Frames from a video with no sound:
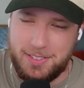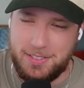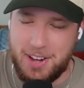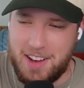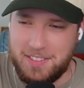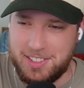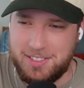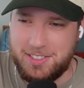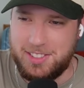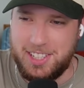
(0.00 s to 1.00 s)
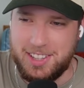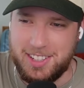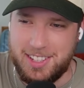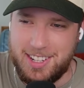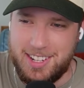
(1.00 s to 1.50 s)
haven't seen
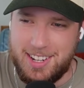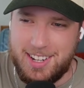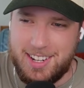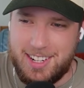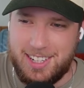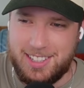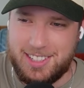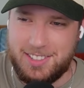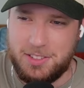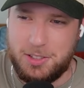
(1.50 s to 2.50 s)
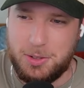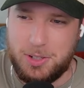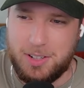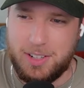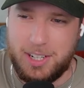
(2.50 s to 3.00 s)
the context of the
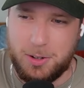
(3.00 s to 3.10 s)
joke already,